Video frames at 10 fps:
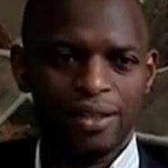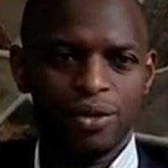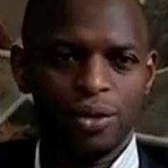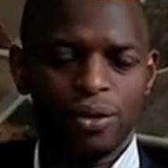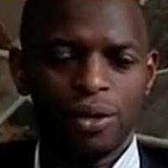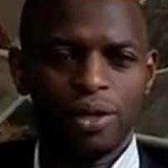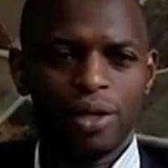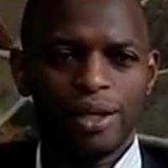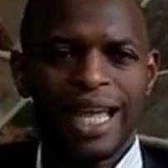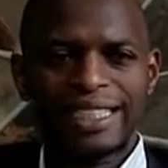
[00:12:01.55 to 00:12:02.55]
you know,
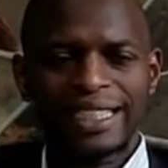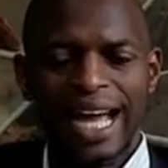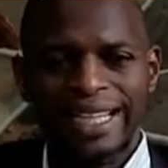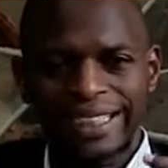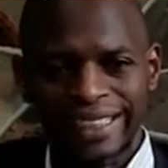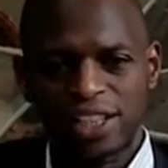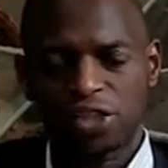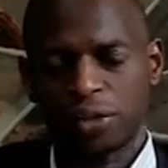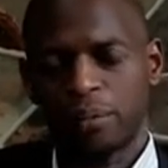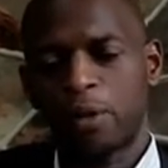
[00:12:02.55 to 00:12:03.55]
that
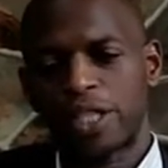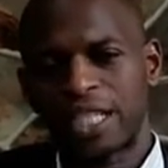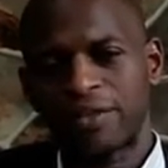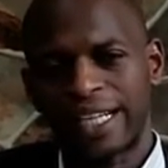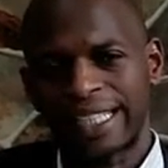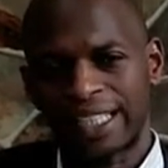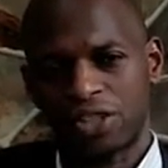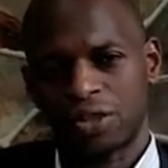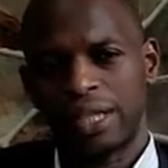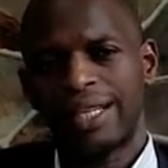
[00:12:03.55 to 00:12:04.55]
aggression, positive
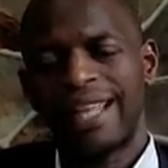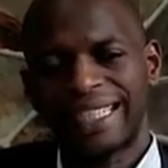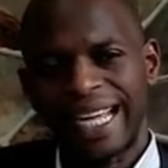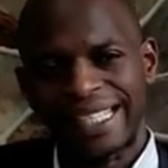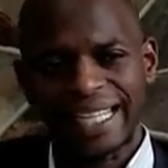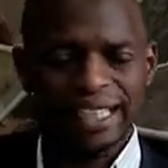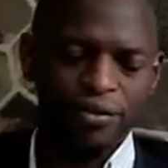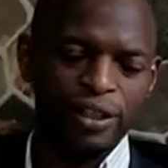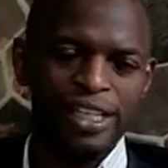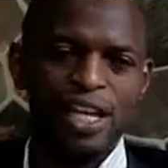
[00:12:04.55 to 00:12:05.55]
aggression, that
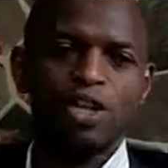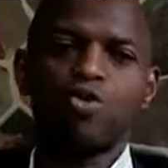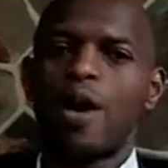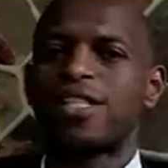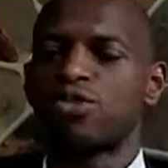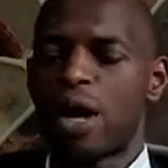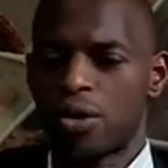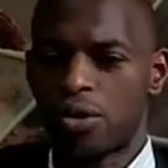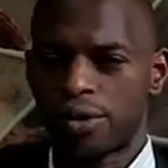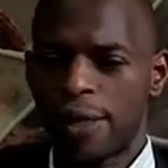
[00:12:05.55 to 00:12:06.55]
assertiveness towards your
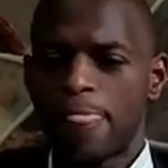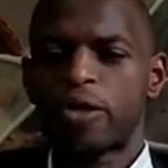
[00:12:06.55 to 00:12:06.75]
goals.